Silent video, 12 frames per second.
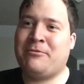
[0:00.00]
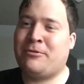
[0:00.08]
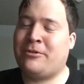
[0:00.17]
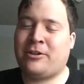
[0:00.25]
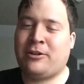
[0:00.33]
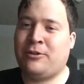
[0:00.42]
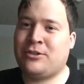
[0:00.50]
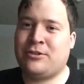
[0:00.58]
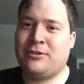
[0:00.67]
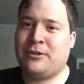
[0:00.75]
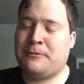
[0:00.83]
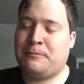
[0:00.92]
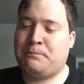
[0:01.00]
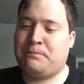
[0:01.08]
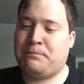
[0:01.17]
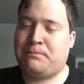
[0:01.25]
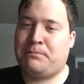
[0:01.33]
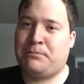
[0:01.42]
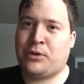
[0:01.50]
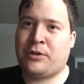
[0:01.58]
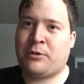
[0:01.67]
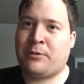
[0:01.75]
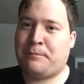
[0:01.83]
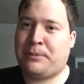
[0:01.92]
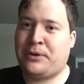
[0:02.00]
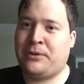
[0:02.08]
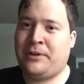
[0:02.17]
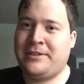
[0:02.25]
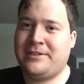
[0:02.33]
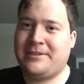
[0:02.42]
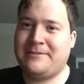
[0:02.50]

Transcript: close to the border with Poland.